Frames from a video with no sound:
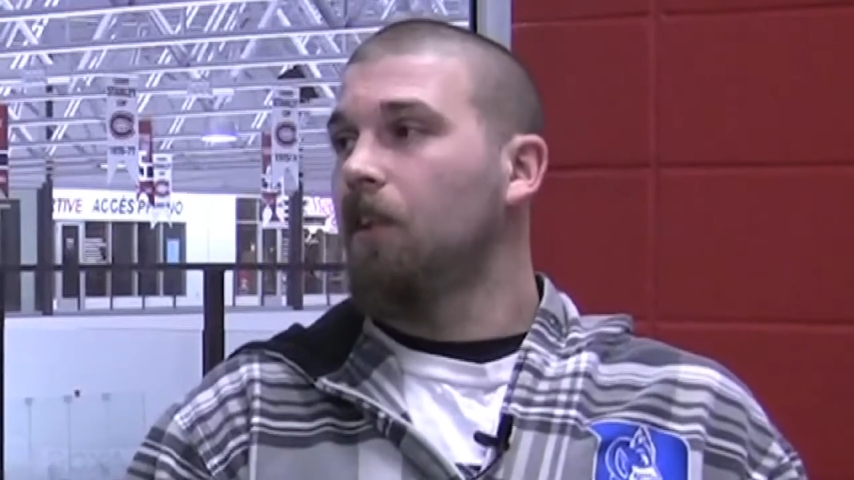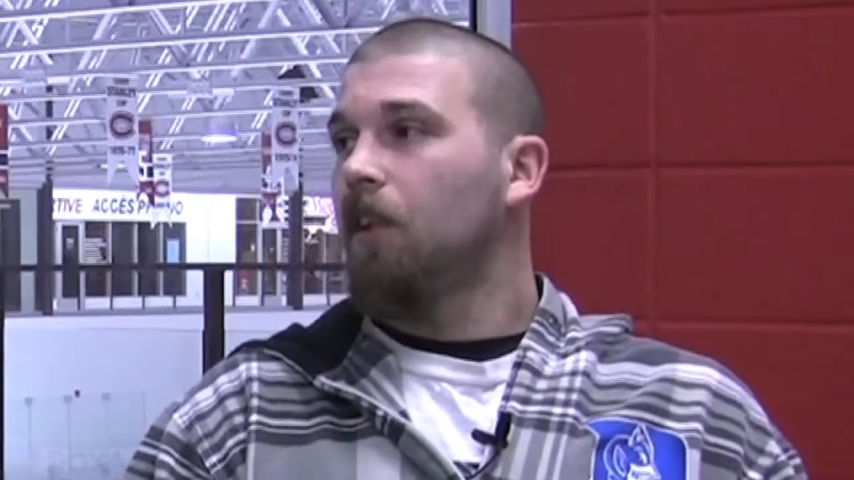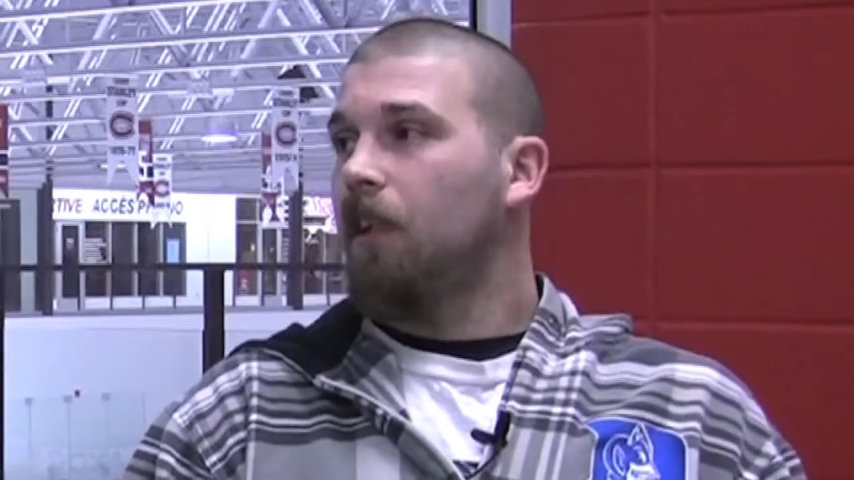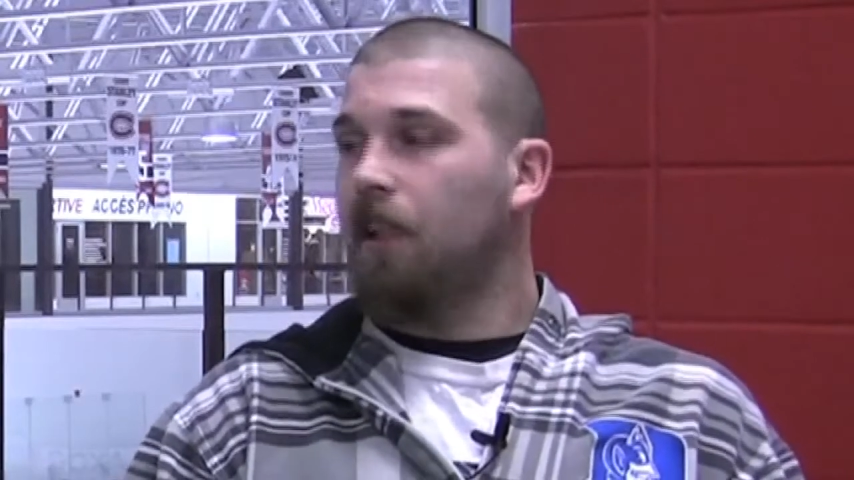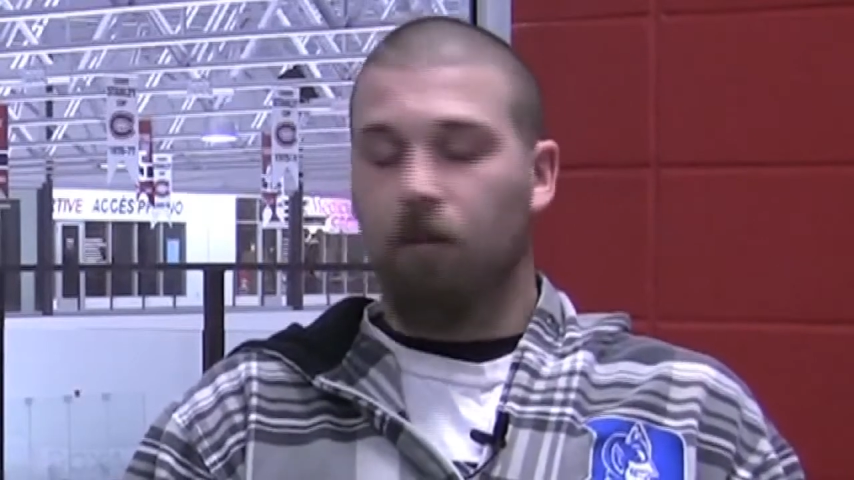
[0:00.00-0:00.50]

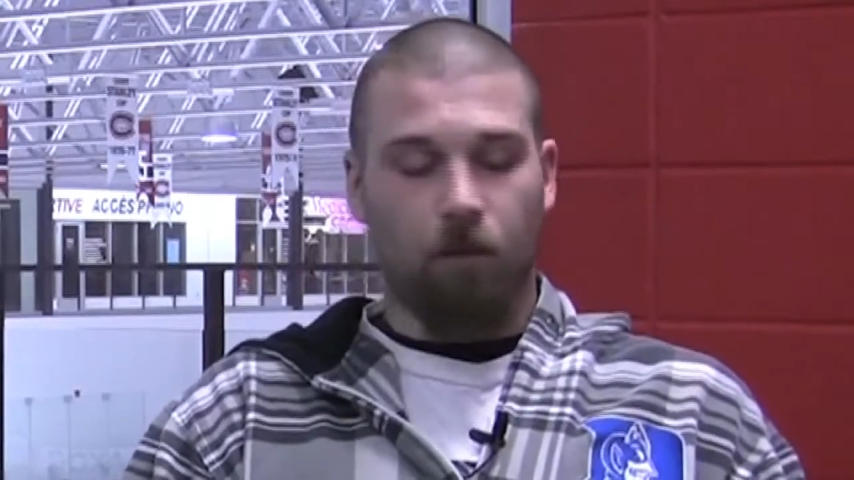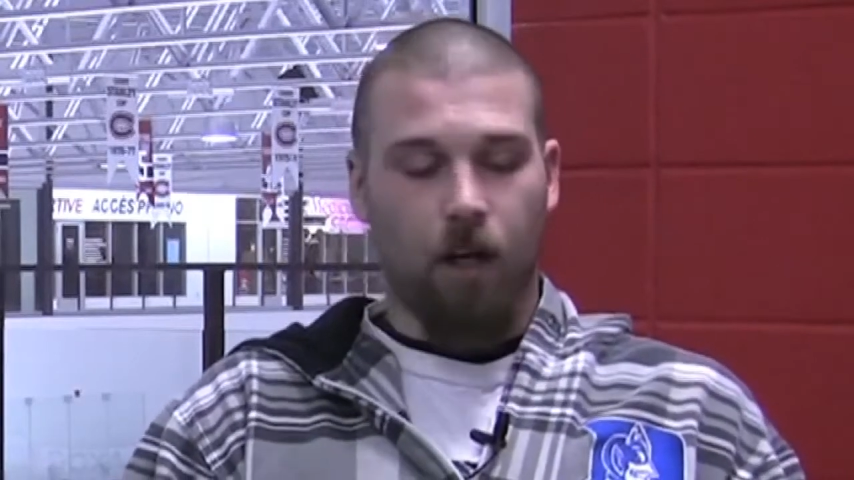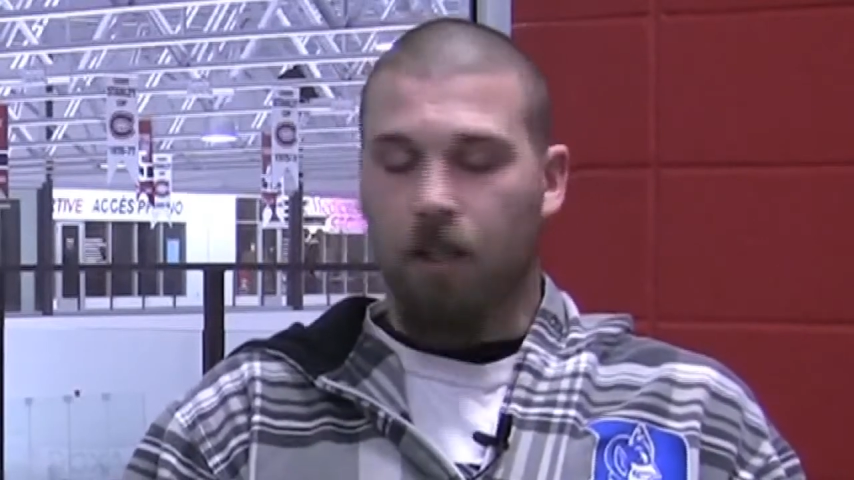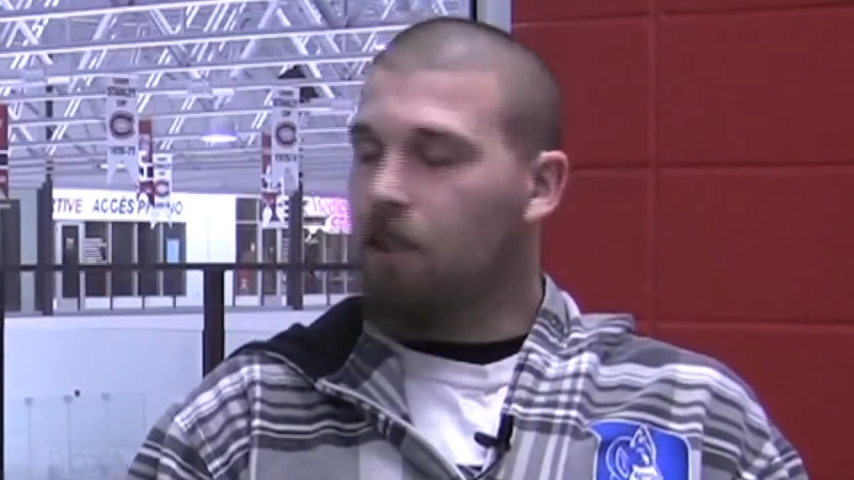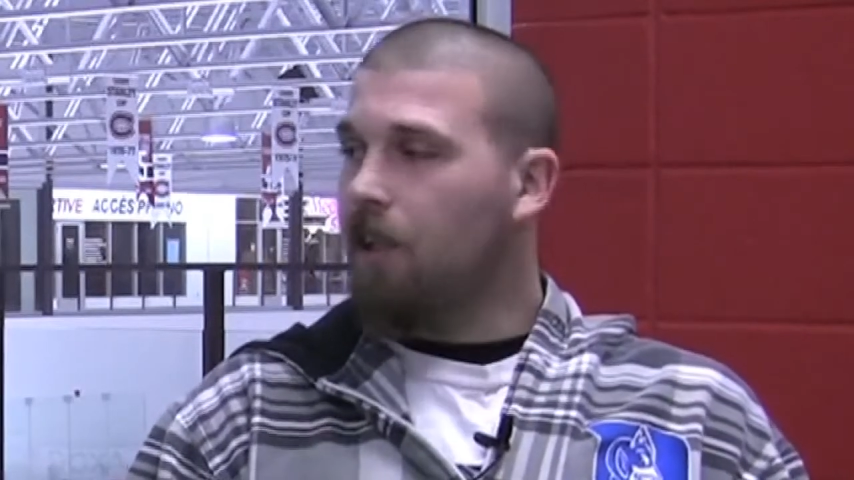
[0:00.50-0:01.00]
He can
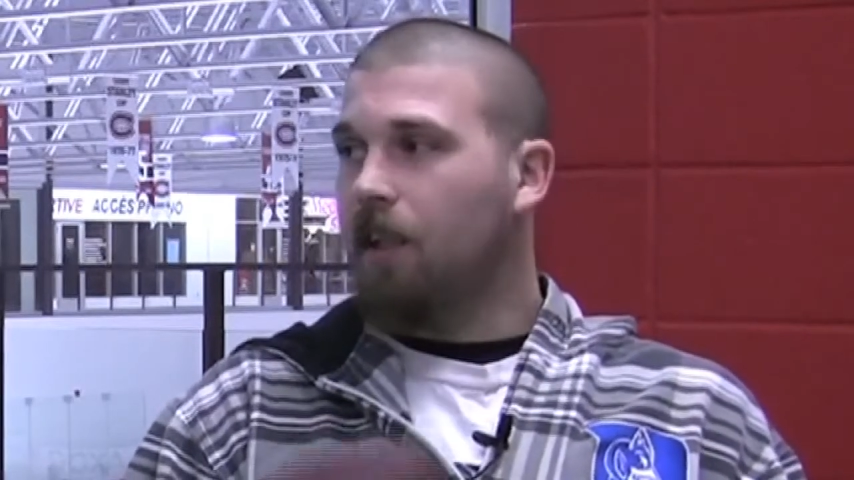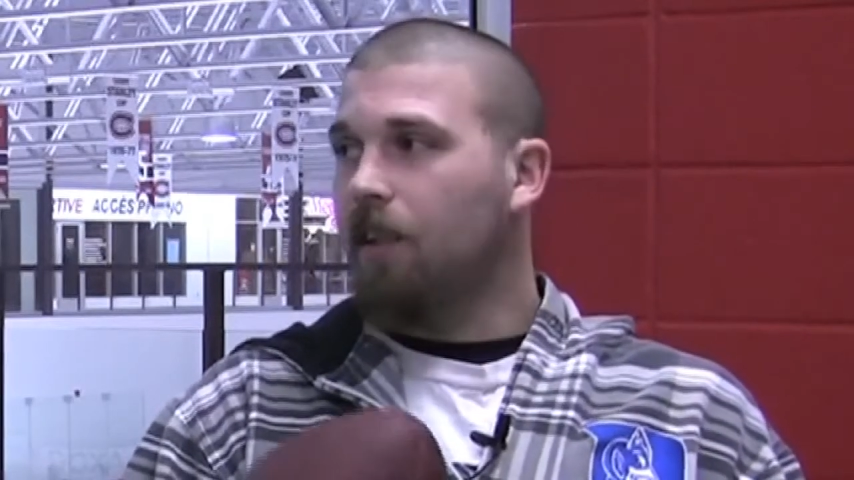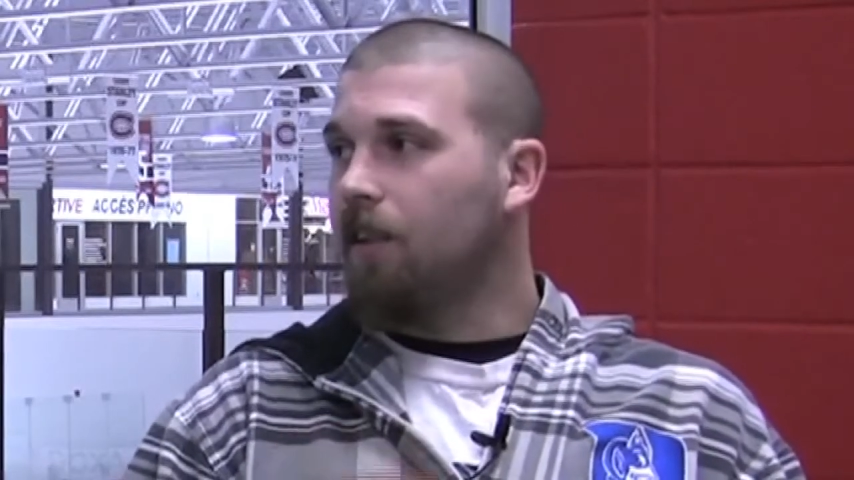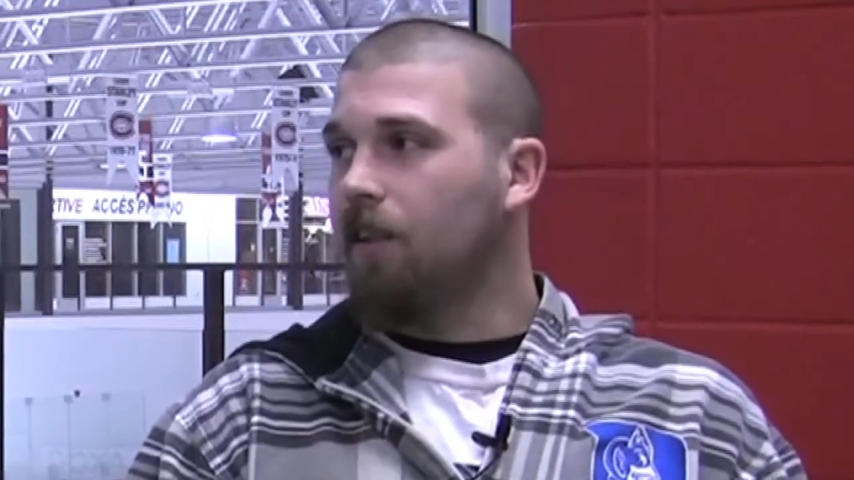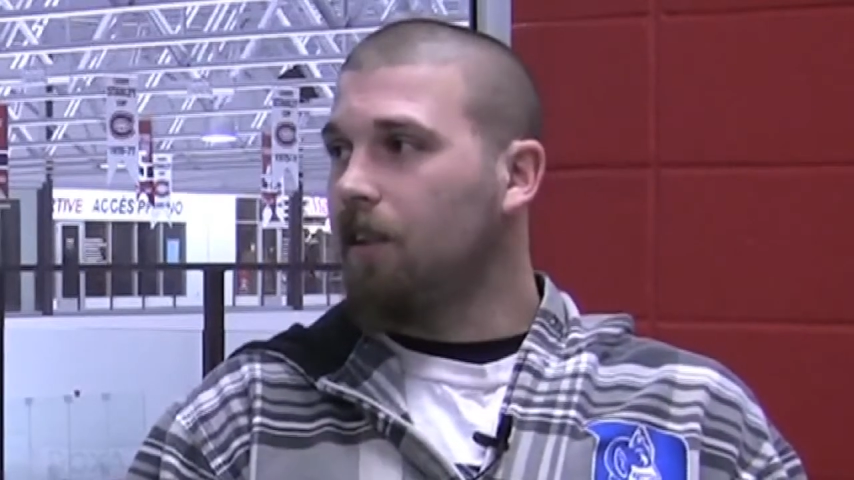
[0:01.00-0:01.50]
rush. He
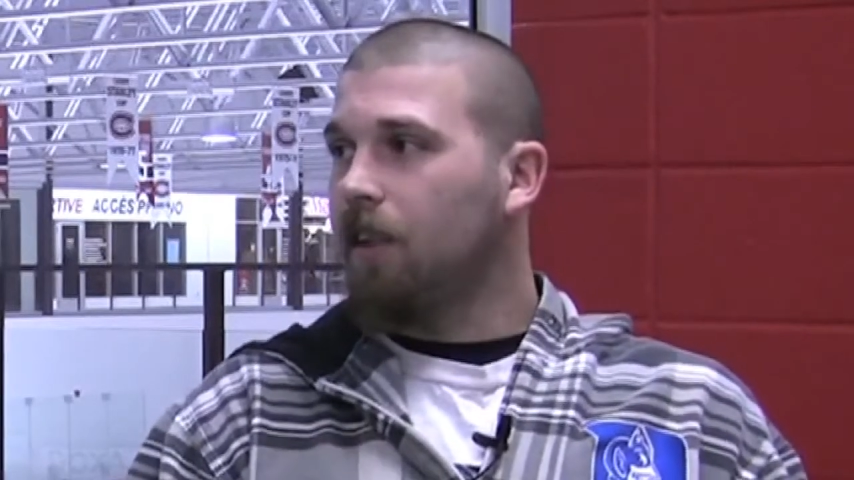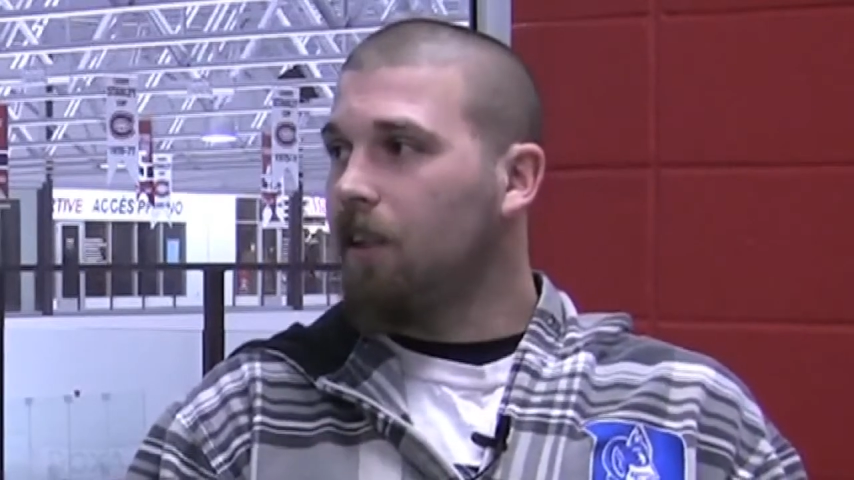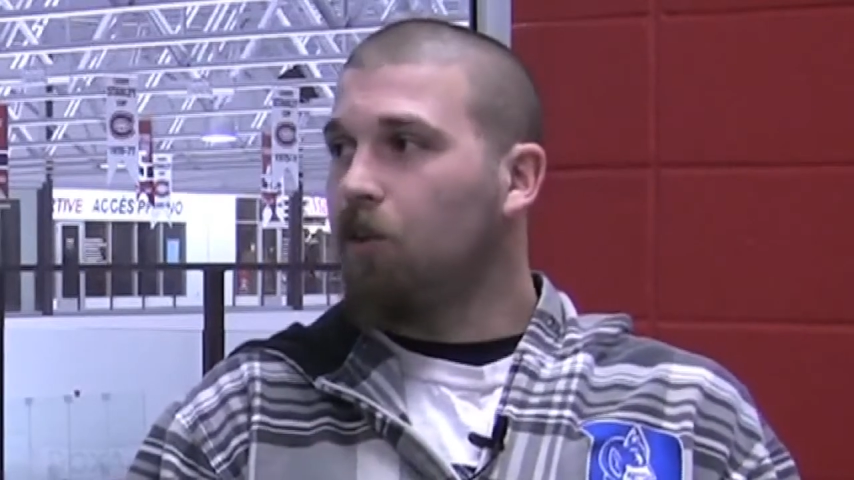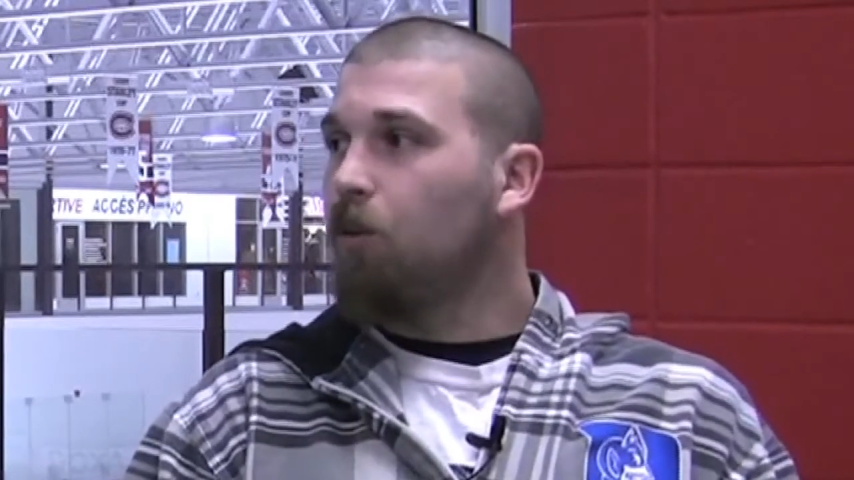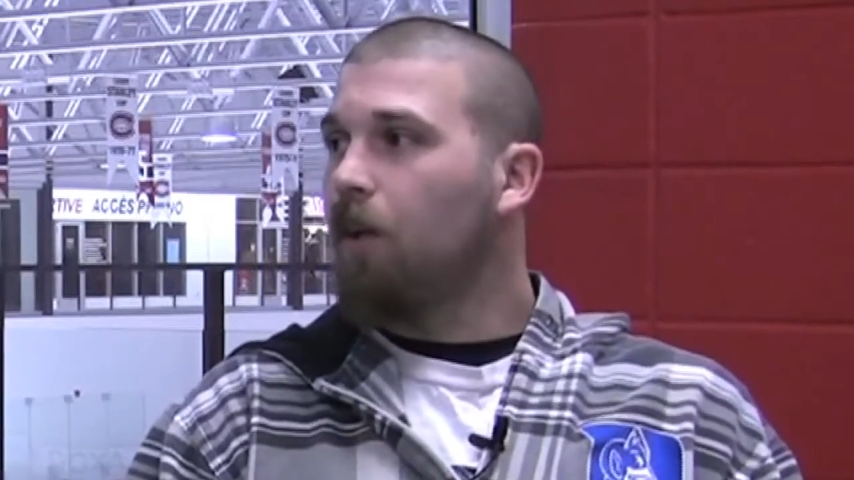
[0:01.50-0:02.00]

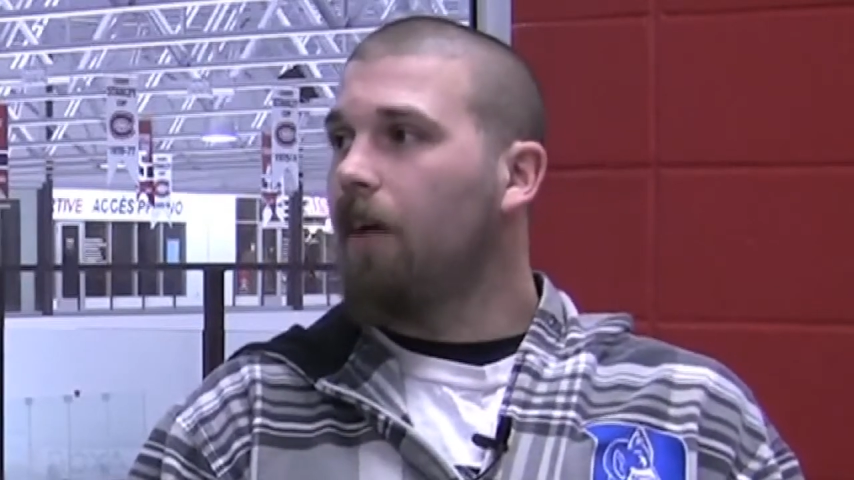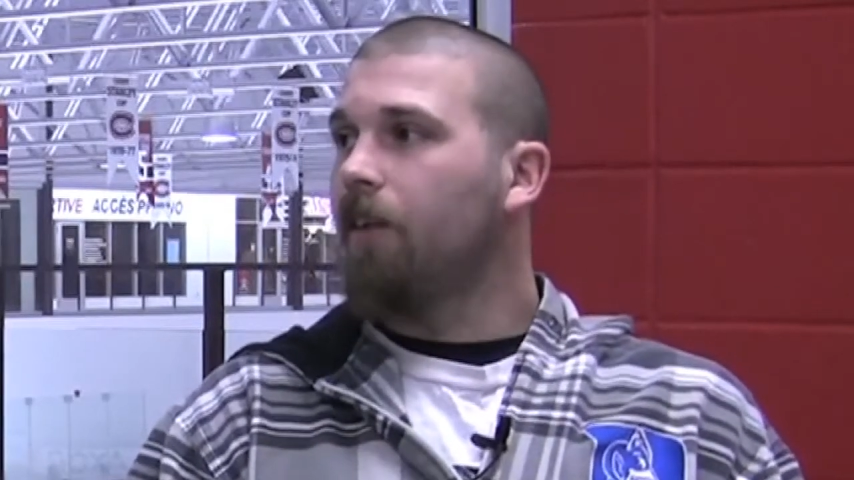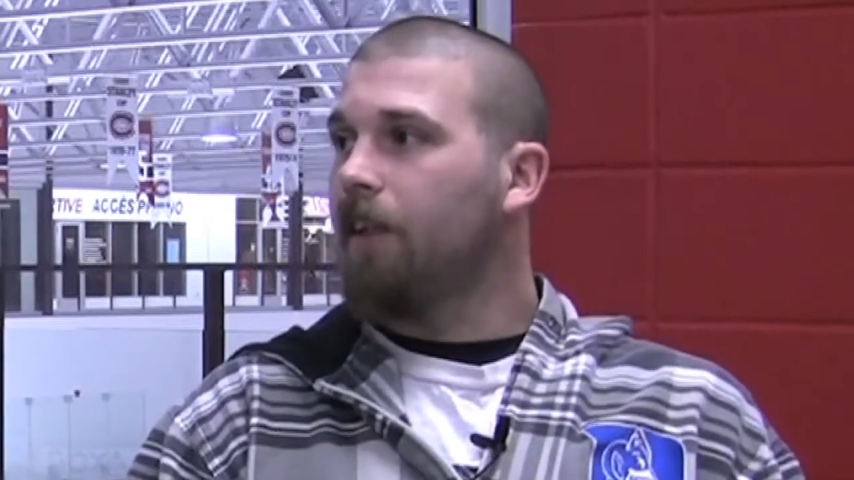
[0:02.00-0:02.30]
can do whatever.